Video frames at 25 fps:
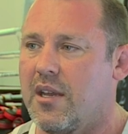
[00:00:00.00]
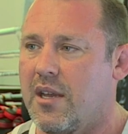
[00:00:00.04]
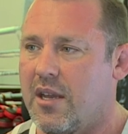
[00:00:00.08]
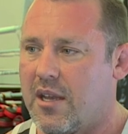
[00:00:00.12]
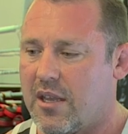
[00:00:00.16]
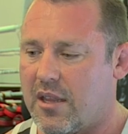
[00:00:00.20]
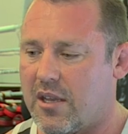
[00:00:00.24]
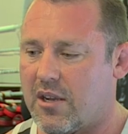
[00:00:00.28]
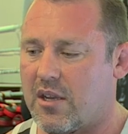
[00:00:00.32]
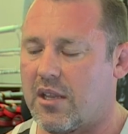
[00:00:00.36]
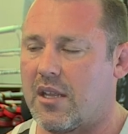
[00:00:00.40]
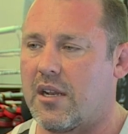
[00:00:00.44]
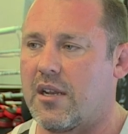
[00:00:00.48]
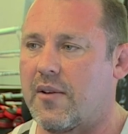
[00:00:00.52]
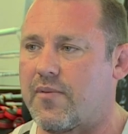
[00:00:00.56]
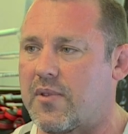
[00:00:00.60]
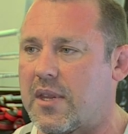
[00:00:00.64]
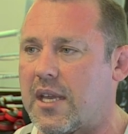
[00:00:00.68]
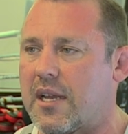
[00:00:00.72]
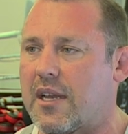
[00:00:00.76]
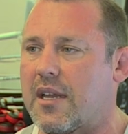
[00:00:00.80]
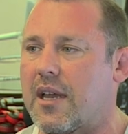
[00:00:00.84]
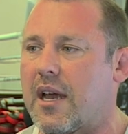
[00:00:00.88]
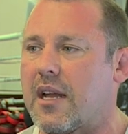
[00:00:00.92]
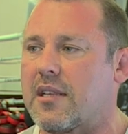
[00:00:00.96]
and they've got to lift
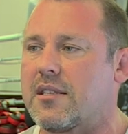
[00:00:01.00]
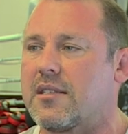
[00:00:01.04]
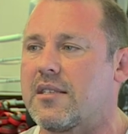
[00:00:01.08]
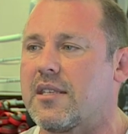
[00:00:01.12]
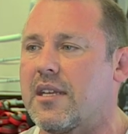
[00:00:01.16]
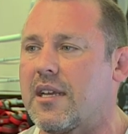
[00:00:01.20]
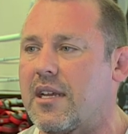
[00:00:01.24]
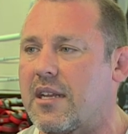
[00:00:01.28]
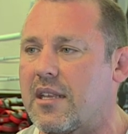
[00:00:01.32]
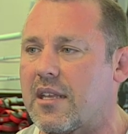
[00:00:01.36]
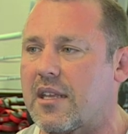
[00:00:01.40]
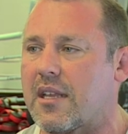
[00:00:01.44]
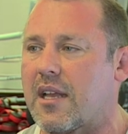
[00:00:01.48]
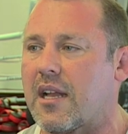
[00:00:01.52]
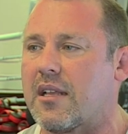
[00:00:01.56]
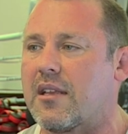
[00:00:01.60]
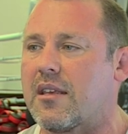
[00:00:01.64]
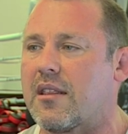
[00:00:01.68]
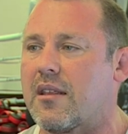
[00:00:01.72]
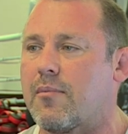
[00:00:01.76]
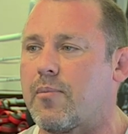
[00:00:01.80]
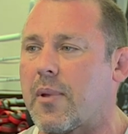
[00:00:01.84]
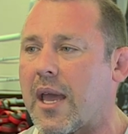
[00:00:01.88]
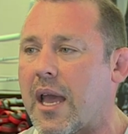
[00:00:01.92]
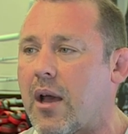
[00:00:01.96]
their guts to get it under
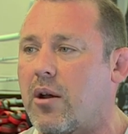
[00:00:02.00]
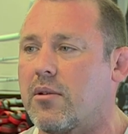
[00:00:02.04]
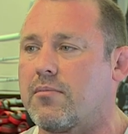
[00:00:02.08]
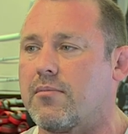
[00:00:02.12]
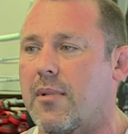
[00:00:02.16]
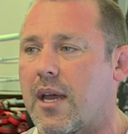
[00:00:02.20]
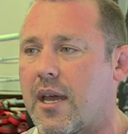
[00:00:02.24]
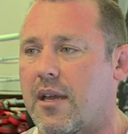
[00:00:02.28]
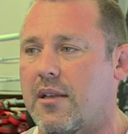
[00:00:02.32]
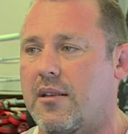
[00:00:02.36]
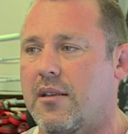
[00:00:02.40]
the belt, mate.